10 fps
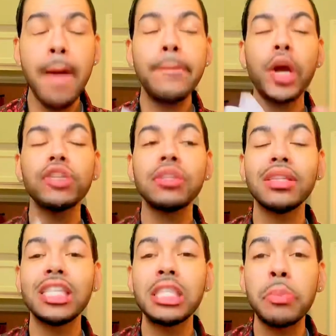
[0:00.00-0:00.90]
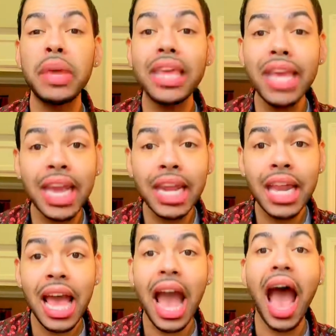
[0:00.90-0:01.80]
Personally speaking,
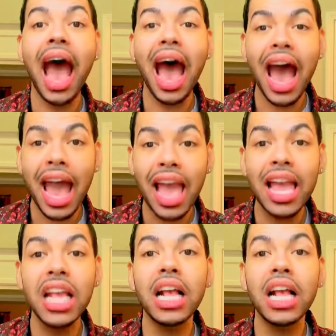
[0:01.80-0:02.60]
I